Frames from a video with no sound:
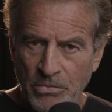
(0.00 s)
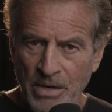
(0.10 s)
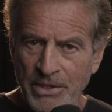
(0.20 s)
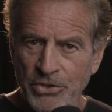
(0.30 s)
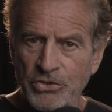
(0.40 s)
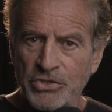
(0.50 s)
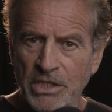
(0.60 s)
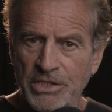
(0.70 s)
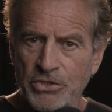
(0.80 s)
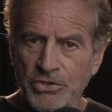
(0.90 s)
my mother used
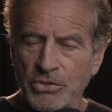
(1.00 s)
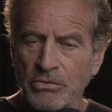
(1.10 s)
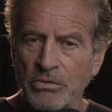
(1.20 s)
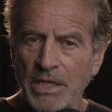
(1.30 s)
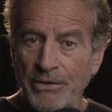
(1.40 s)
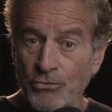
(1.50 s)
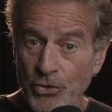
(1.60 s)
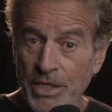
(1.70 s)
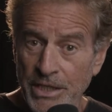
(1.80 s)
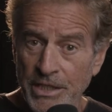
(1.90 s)
to listen to and
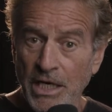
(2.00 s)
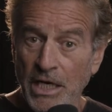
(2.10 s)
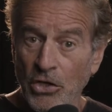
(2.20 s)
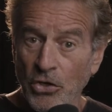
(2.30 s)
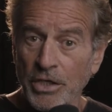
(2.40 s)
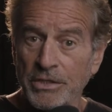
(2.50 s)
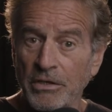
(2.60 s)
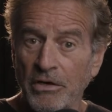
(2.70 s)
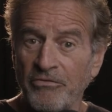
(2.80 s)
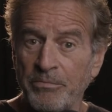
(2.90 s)
read a lot
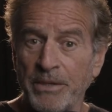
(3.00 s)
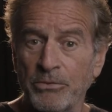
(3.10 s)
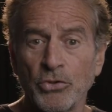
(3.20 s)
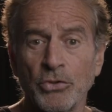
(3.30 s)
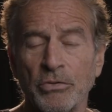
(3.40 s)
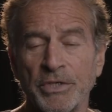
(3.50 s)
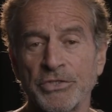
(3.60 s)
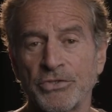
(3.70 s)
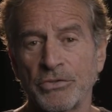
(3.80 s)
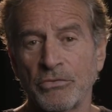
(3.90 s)
of people who are
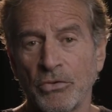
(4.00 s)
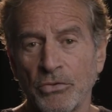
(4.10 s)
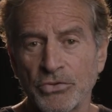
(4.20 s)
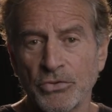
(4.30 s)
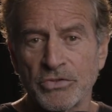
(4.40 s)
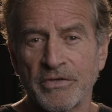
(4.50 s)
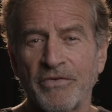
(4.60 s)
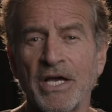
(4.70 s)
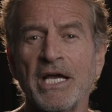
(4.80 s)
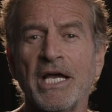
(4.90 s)
into all sorts
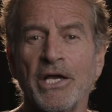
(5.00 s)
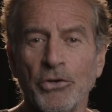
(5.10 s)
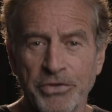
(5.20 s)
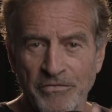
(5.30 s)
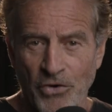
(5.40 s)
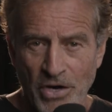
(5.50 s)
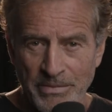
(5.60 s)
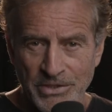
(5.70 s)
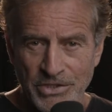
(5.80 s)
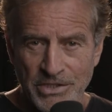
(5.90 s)
of health
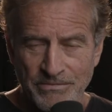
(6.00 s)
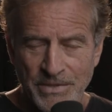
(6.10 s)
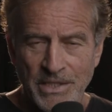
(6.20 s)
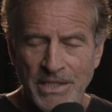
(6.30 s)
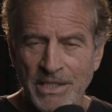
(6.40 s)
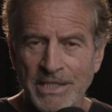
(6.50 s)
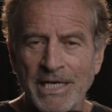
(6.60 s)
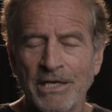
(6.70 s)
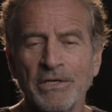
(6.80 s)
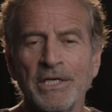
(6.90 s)
environments.
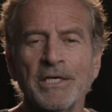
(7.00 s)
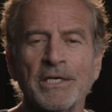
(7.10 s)
Now,